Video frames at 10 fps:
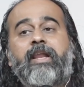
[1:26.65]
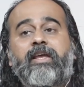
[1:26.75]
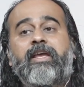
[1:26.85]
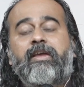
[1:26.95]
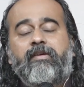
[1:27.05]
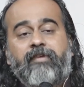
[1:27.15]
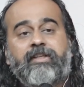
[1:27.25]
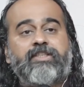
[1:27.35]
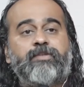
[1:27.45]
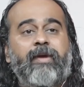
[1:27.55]
lucky
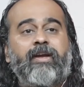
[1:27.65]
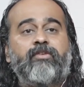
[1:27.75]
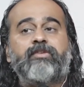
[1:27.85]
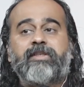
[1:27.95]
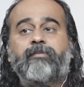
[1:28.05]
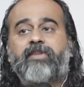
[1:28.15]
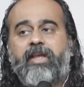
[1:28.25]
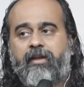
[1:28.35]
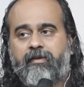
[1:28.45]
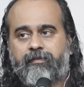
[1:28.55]
with respect to
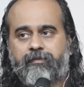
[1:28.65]
something,